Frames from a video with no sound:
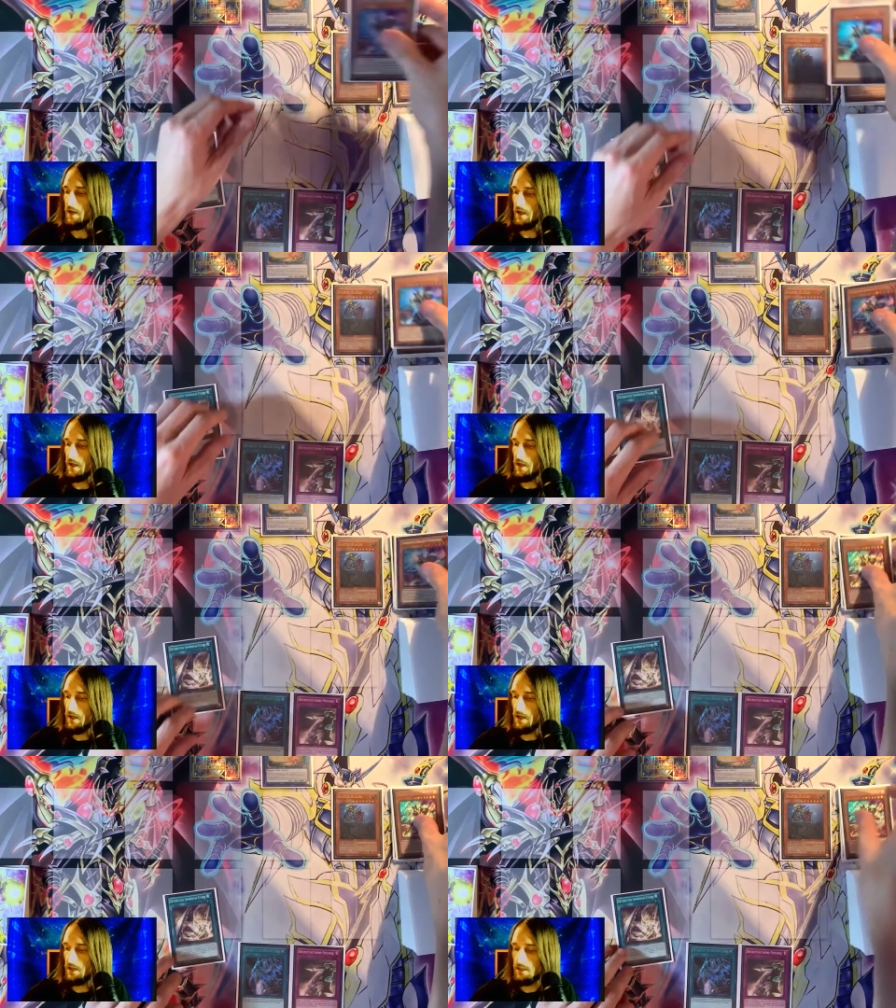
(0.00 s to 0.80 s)

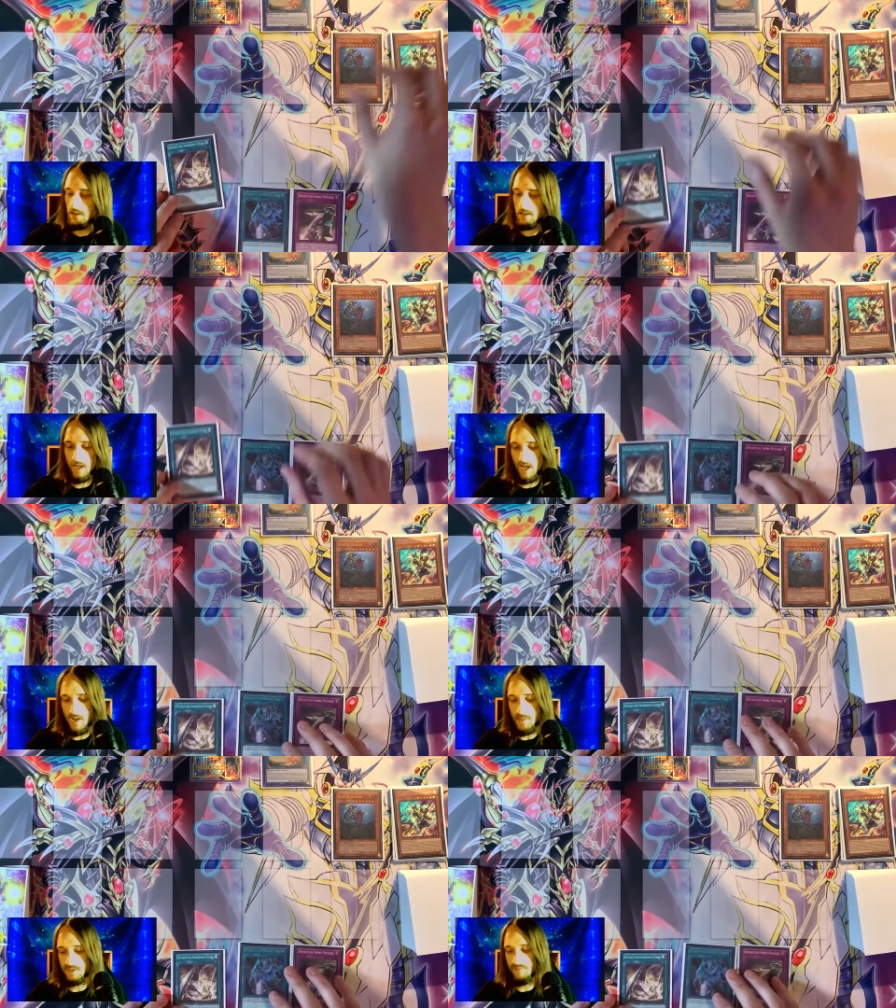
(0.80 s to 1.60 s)
and
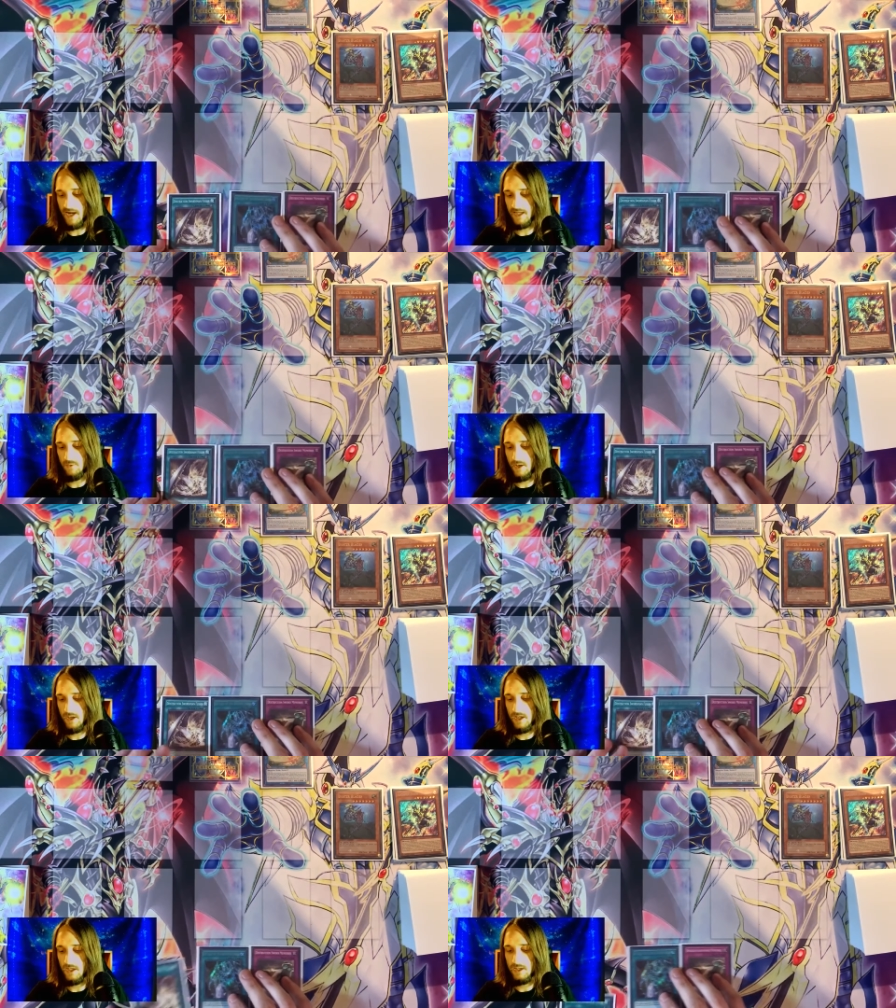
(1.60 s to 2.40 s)
add this back to our
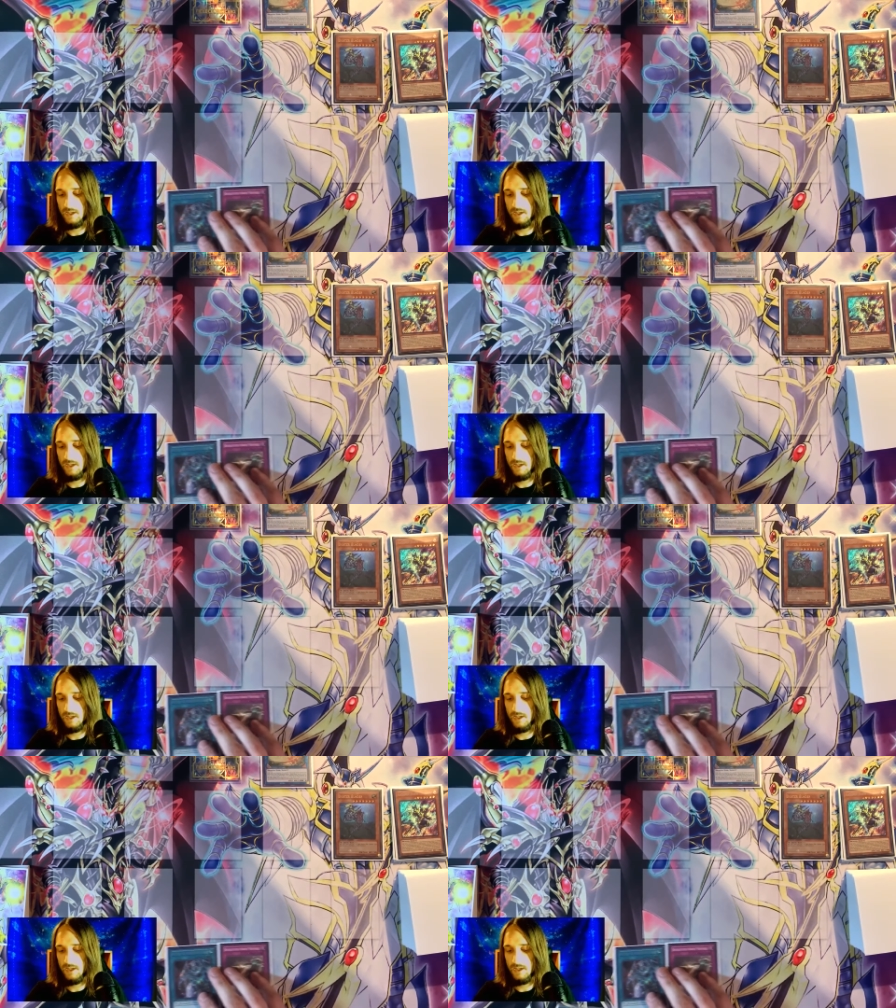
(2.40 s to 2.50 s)
hand.